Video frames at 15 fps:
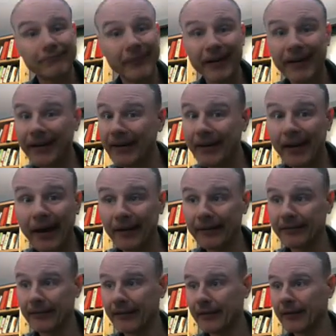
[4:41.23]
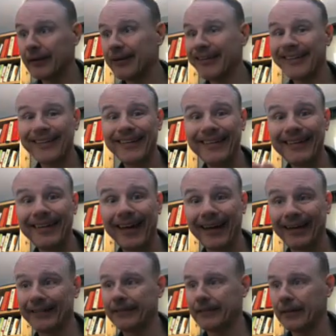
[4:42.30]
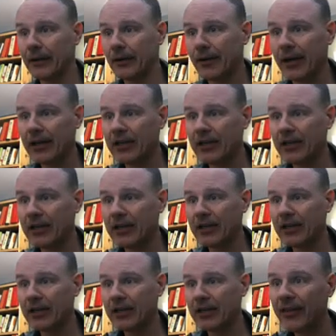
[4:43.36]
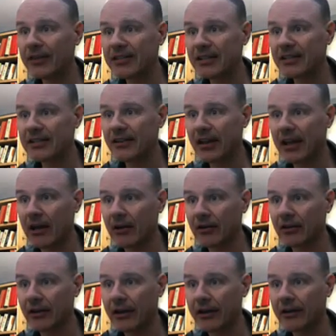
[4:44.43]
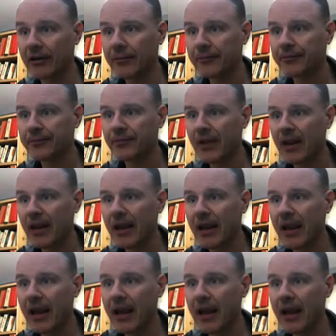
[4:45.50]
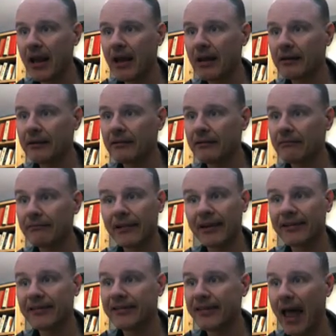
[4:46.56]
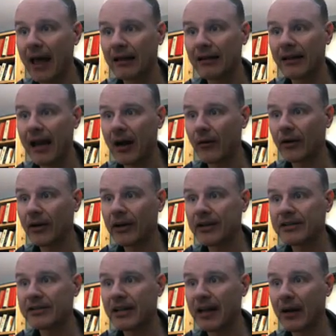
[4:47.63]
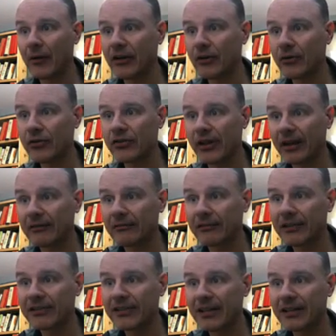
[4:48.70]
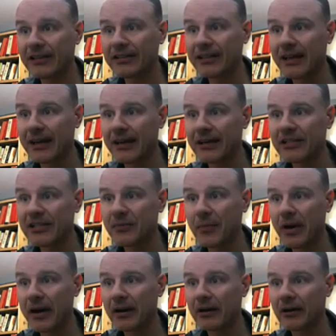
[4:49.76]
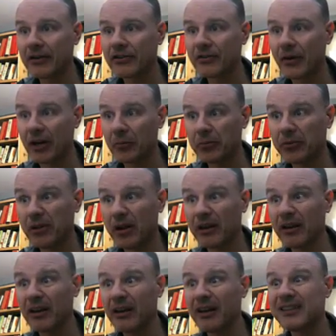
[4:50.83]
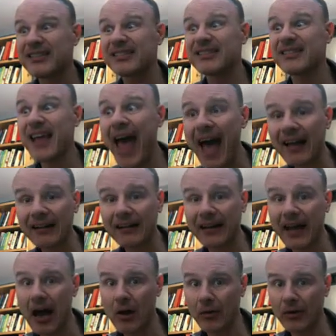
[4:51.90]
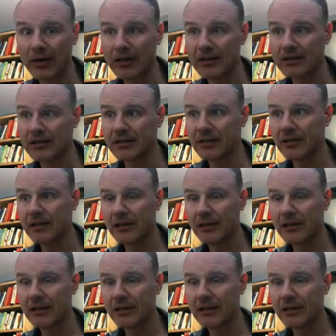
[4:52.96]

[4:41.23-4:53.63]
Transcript: Nothing. Nothing. Okay, so I'm plugging this into the calculator and exactly how it is. And I would use like let's say a TI Inspire, so I could plug it in exactly how it is.